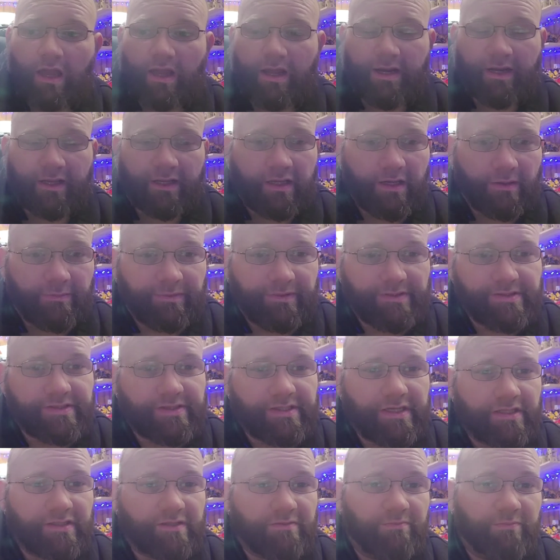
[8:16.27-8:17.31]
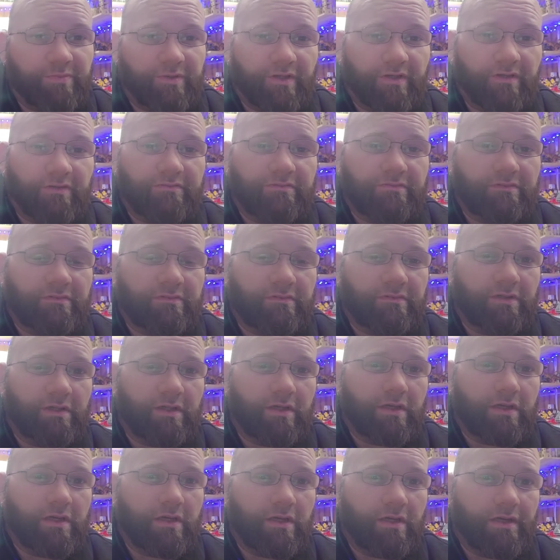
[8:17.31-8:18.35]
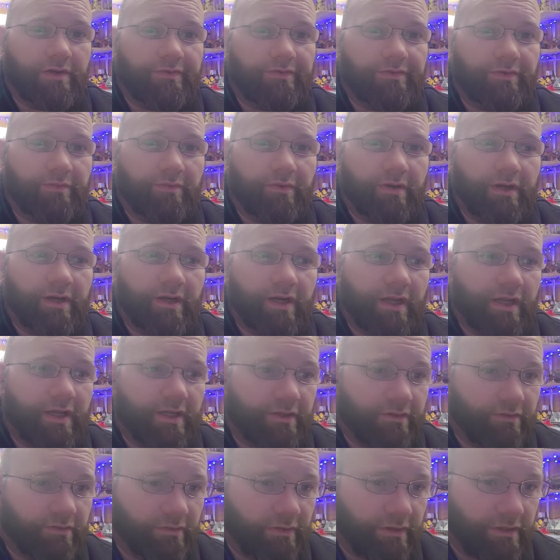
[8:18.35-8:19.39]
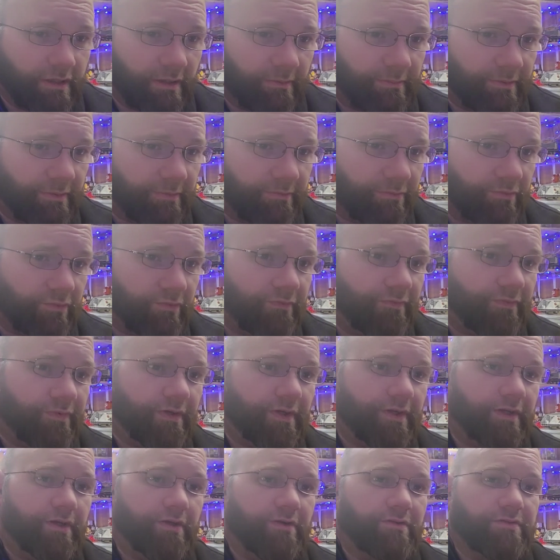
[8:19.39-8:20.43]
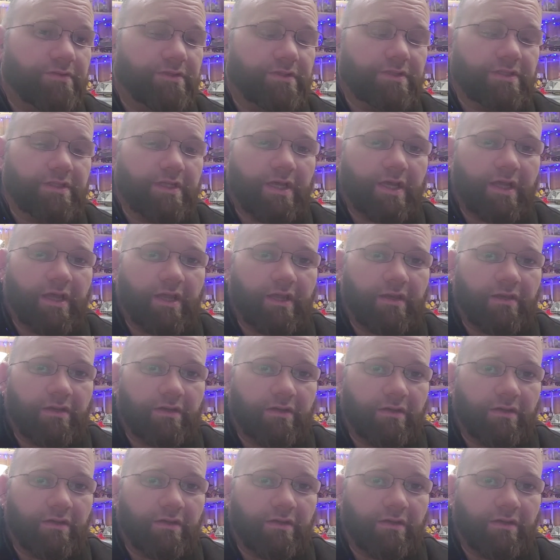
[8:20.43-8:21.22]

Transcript: I got a couple of sets built to where that I could do a couple more videos and that.